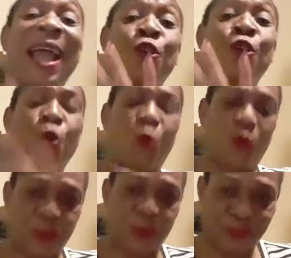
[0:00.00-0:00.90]
ago,
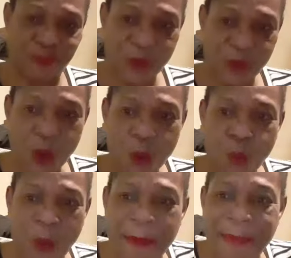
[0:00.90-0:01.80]

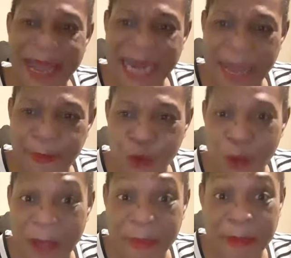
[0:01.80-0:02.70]
when Mother Bio
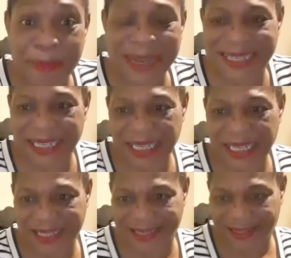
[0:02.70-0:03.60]
want be
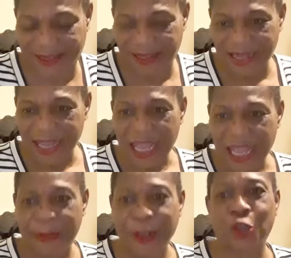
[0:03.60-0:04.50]
president, he
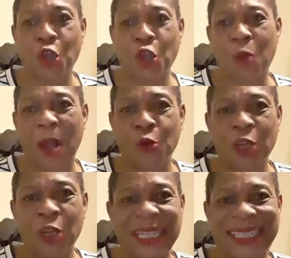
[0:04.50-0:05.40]
been talk one word.
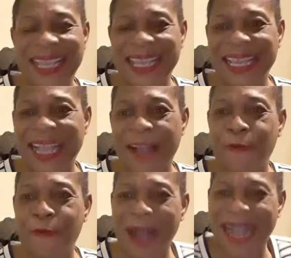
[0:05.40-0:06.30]
He say he come
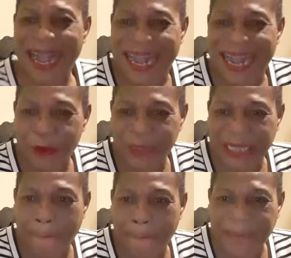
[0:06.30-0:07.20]
for
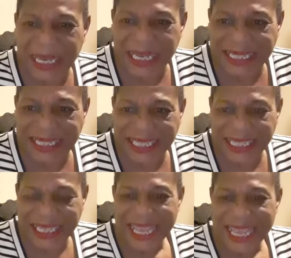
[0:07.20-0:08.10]
accountability
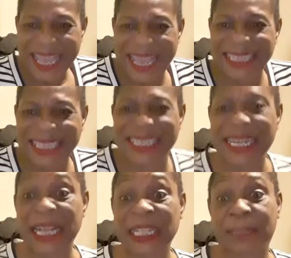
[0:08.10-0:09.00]
and
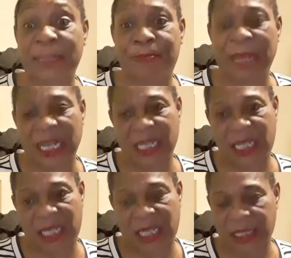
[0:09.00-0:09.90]

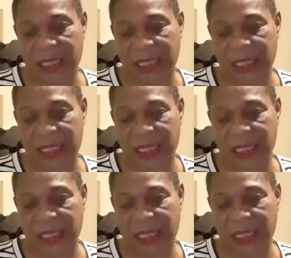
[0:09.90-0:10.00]
transparency.